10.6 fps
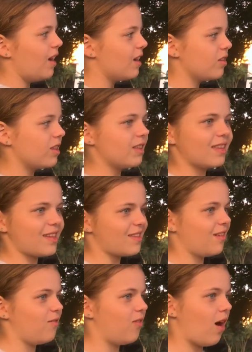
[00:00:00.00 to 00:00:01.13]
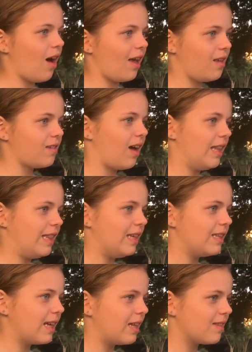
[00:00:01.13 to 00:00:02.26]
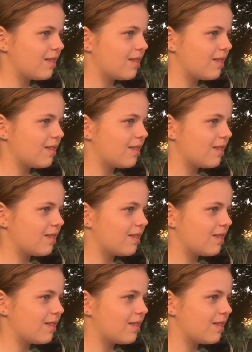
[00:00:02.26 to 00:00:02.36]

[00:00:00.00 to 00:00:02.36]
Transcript: I don't think that's advice. I think they're